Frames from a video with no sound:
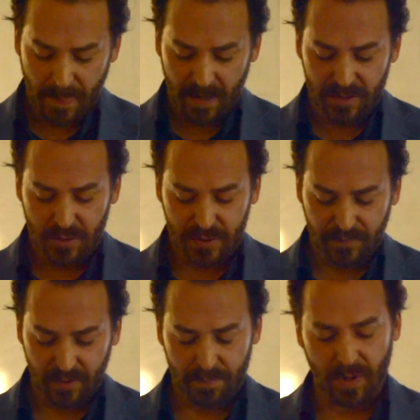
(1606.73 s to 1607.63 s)
a
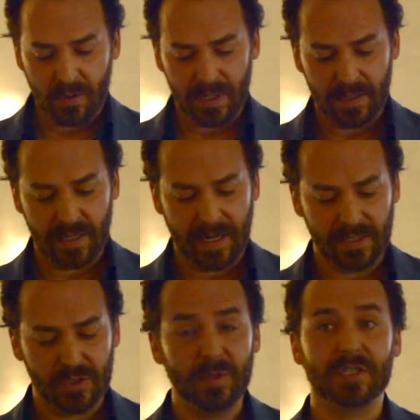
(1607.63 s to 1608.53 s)
useful opponent
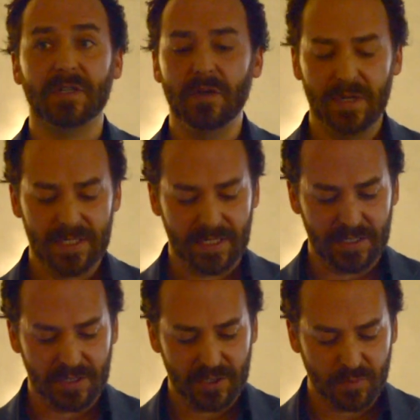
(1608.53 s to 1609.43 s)
against which Lewis
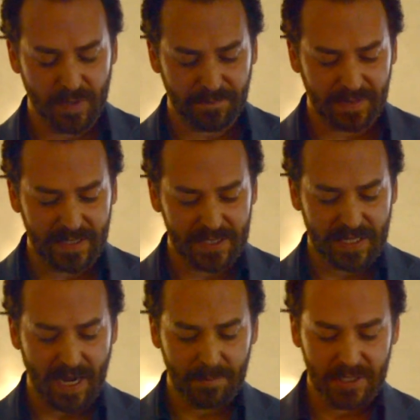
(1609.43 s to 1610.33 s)
can swiftly
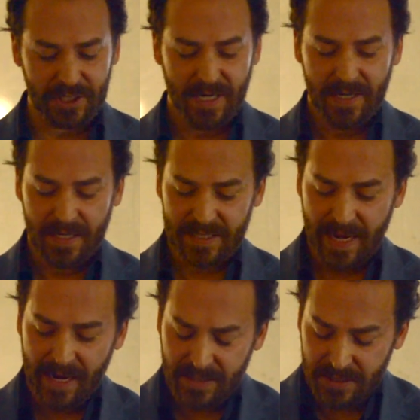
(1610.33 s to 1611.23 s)
establish his
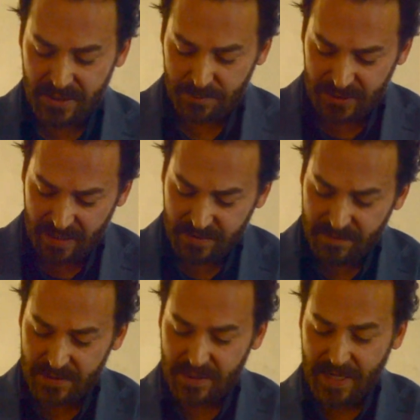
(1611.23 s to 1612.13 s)

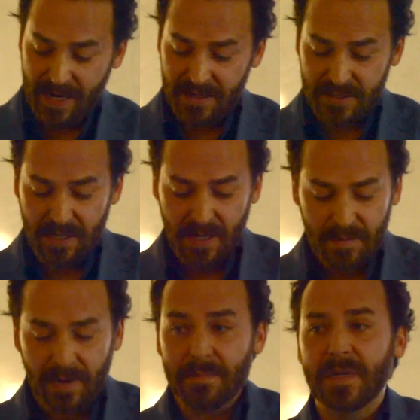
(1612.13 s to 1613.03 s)
anti-subjectivist case
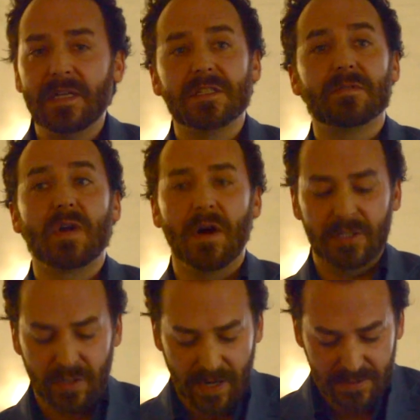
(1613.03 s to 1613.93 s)
by means of
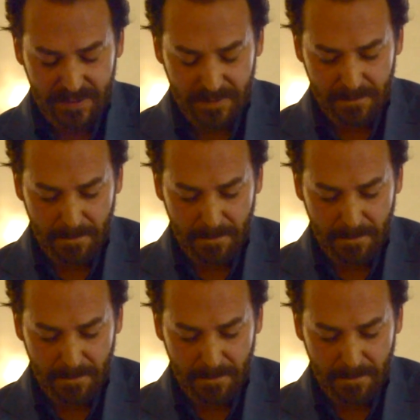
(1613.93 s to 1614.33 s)
contrast.